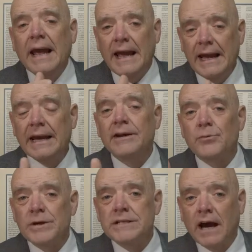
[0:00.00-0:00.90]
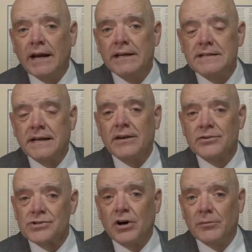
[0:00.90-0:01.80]
And we tied in together
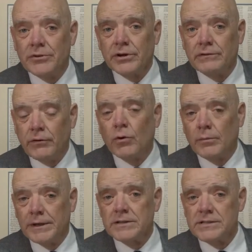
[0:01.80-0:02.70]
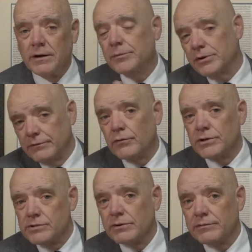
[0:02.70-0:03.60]
Psalm 34 because Psalm 34
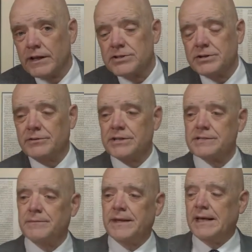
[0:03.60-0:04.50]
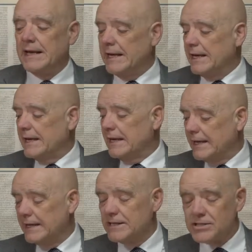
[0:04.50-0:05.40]
is a reflection of this.
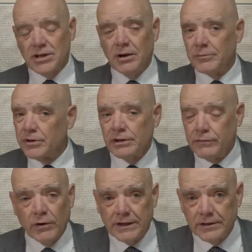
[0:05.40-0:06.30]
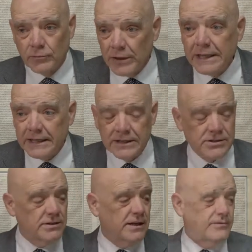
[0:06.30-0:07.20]
In Psalm 34, I didn't read it
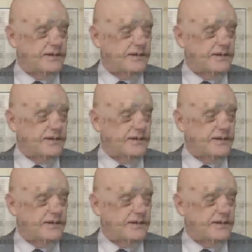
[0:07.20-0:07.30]
yesterday, it